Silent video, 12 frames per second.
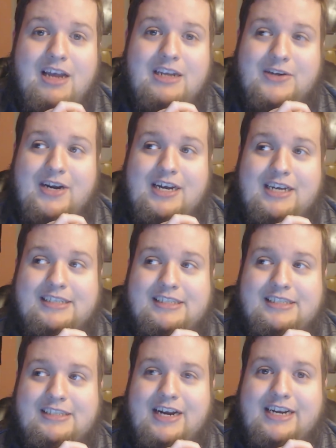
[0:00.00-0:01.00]
trying
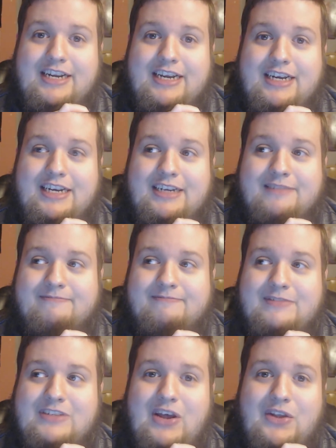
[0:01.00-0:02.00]
trying to
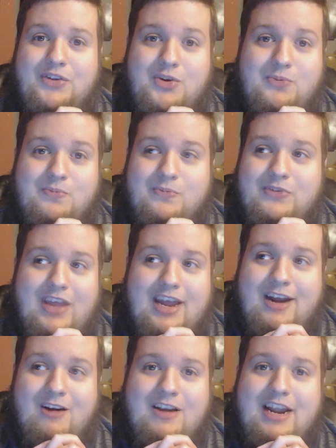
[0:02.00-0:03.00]
tell
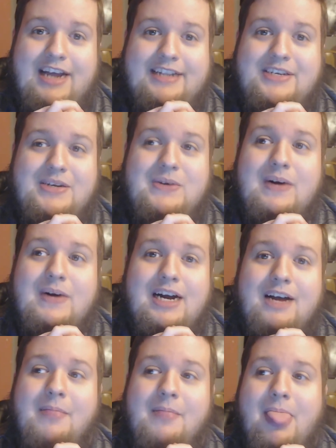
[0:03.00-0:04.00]
Doomslayer not to uh,